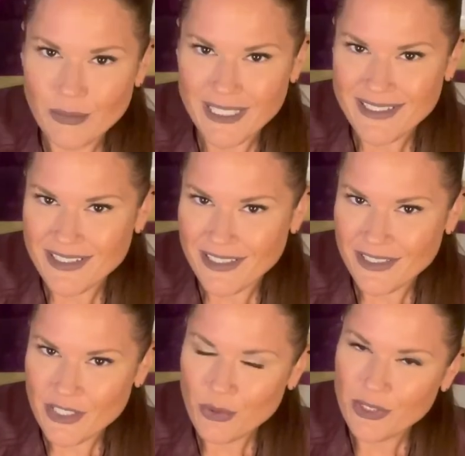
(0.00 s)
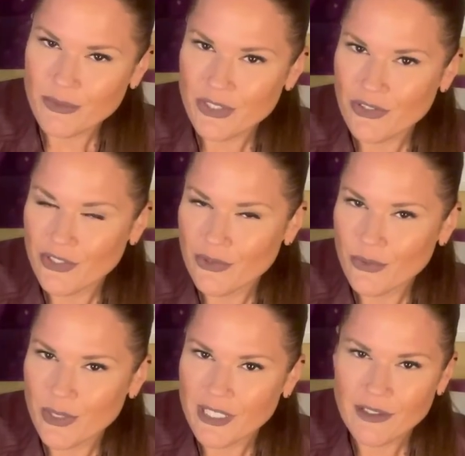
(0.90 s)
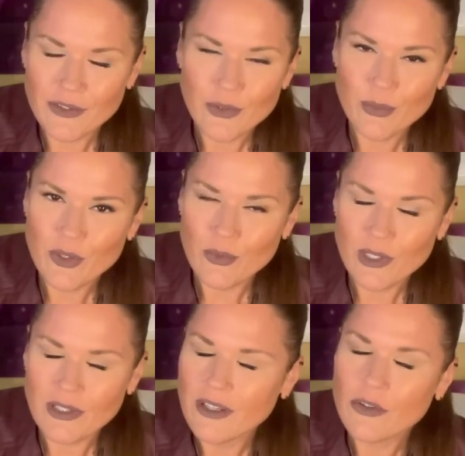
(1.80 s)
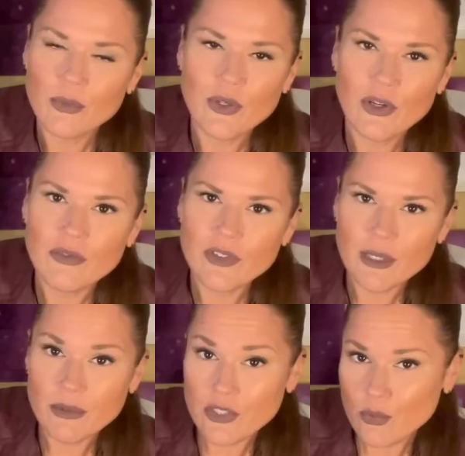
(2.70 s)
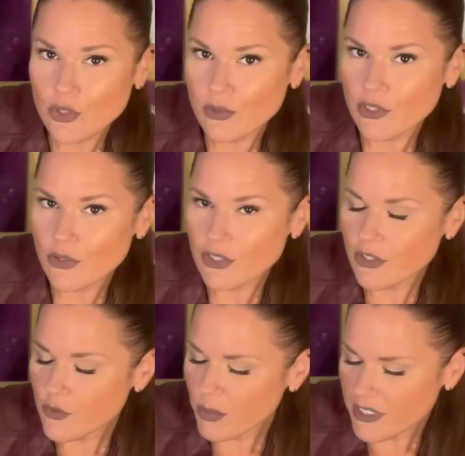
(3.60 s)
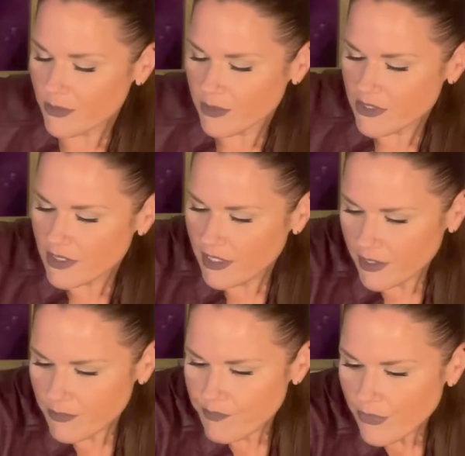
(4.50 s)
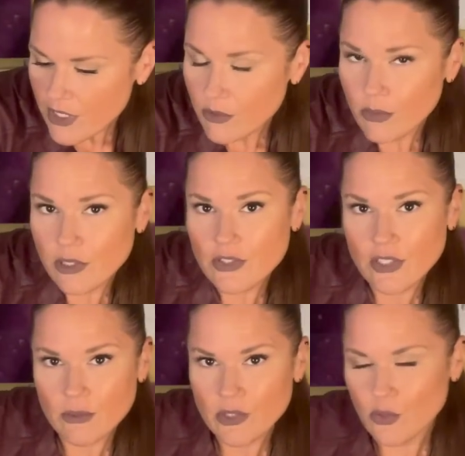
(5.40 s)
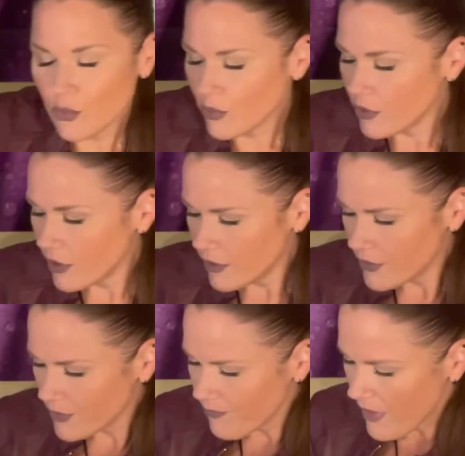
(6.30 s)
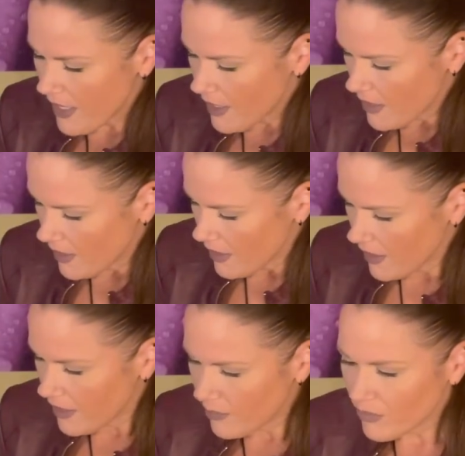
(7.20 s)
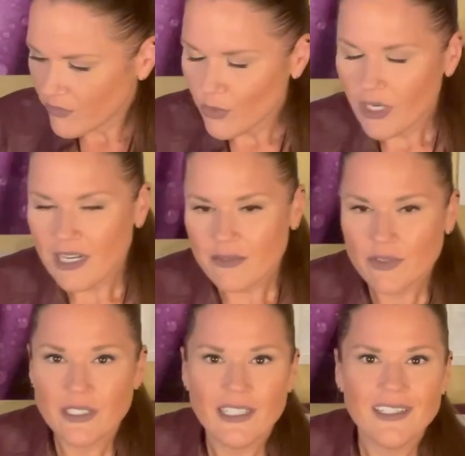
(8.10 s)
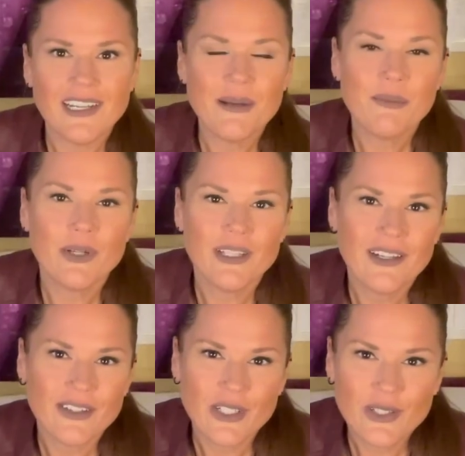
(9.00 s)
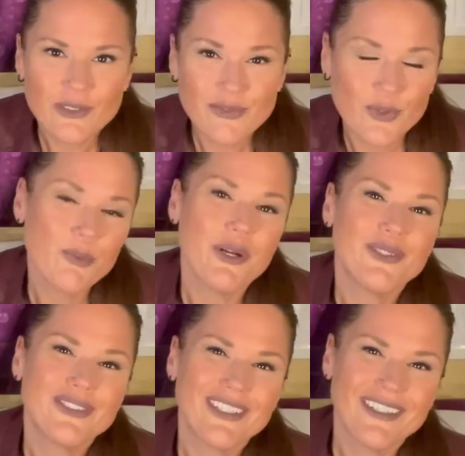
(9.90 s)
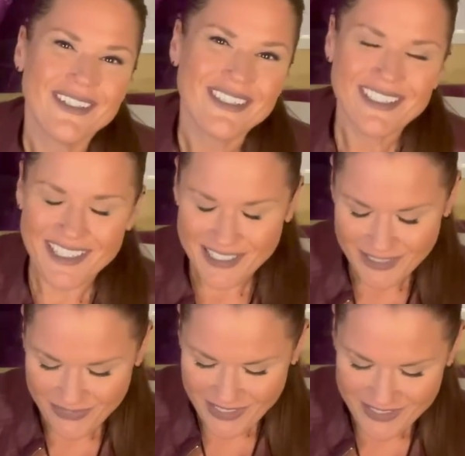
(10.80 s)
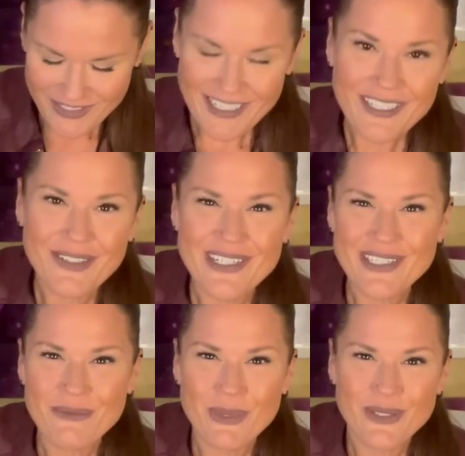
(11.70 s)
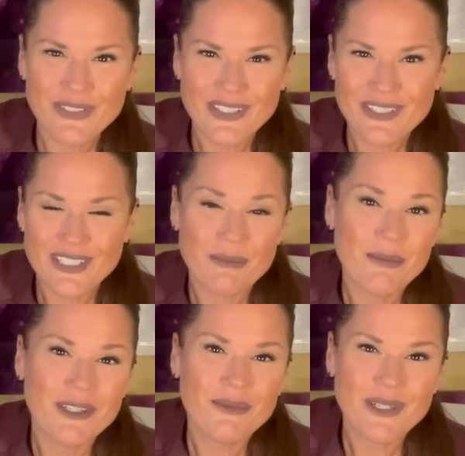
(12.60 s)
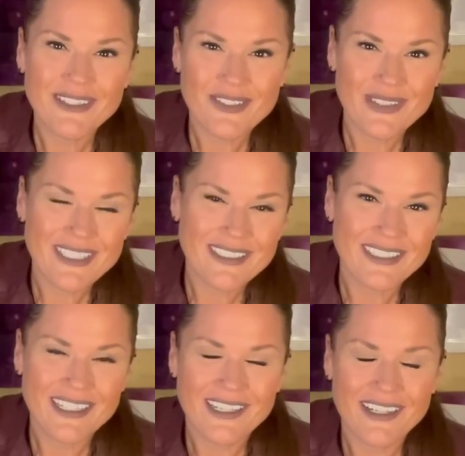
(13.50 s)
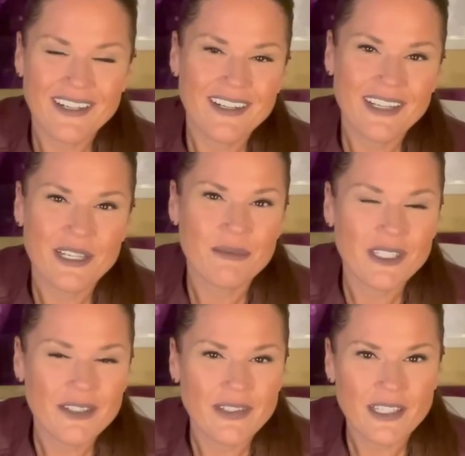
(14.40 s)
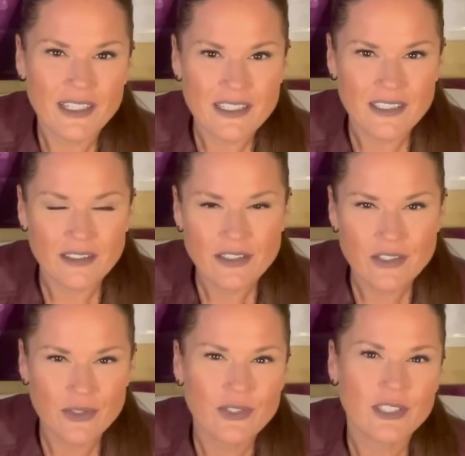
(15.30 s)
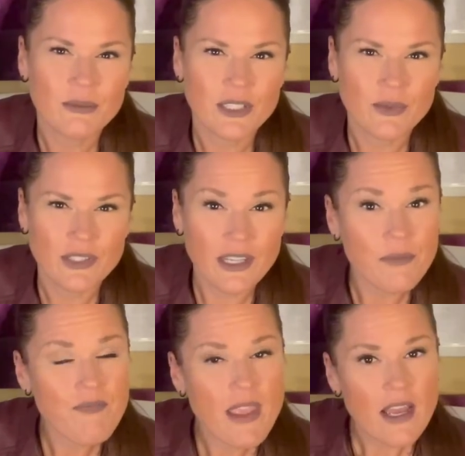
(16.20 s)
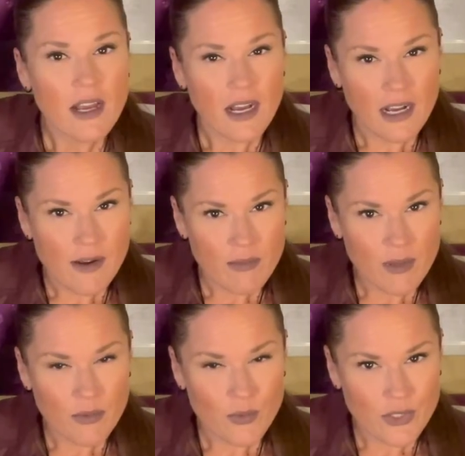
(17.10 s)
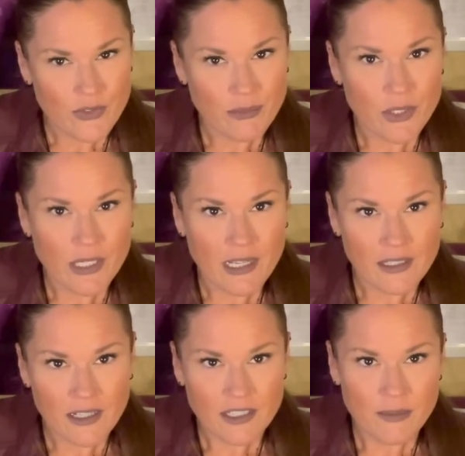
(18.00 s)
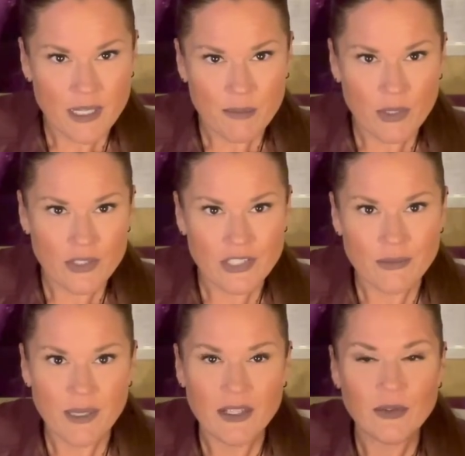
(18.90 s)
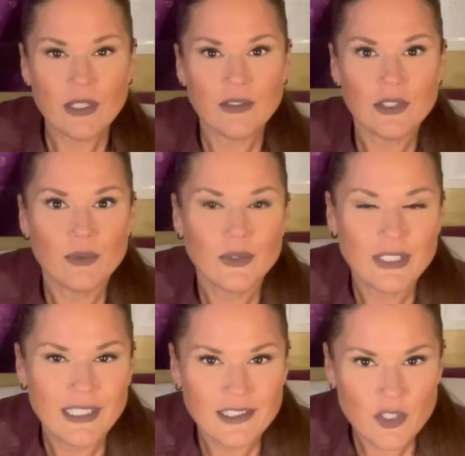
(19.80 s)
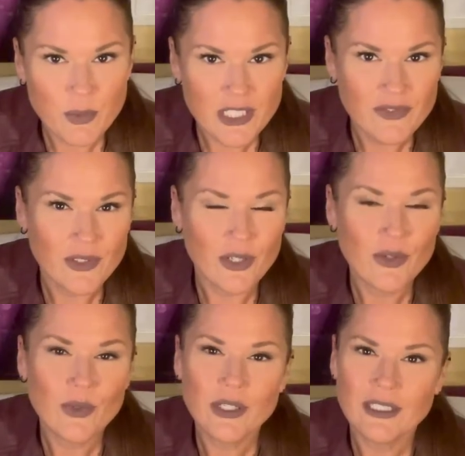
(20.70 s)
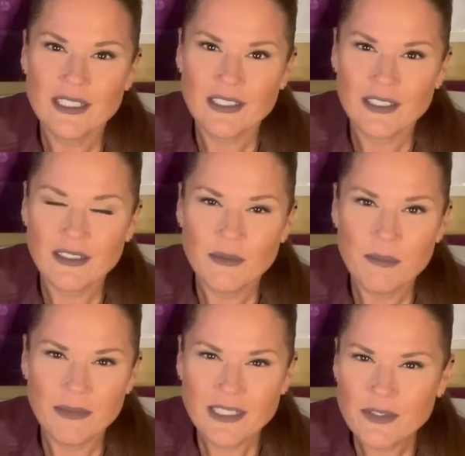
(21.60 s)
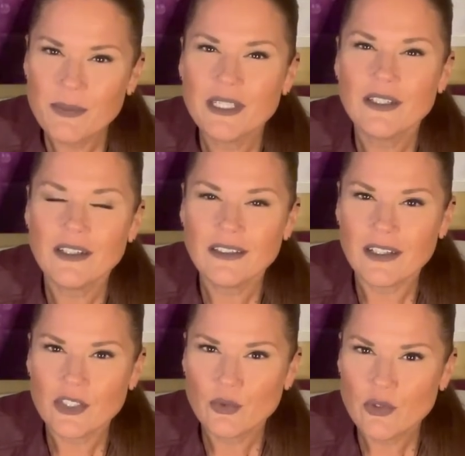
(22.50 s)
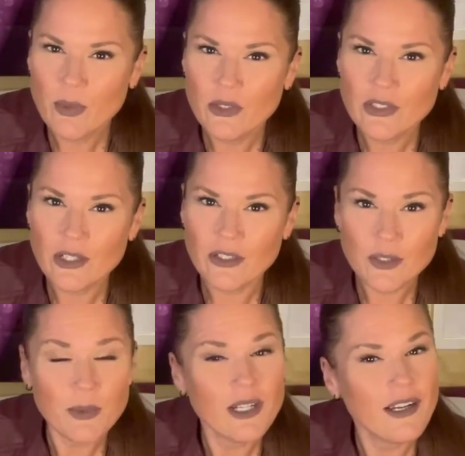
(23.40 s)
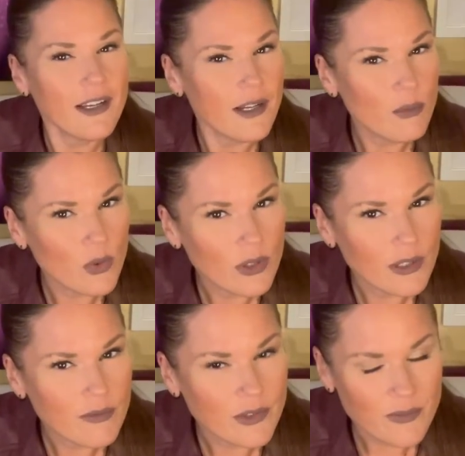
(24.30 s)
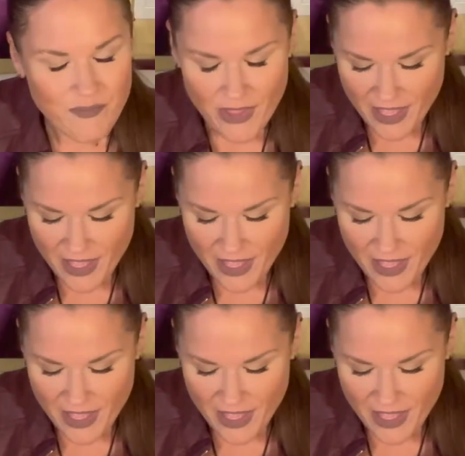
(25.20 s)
Pisces, welcome to your general reading. I hope you're well. I hope you are fabulous. We're doing yours and theirs placements today. We're going to start with the oracle cards. And before I forget, I'm putting out a call for postcards. I have gotten an increase in postcards in my mailbox recently, and I am loving it. I said, let's do something with that. I remember once remarking I'd like to make parts of the background a rotating space for artwork, and I said, let's make a collage with postcards, but I need more of them.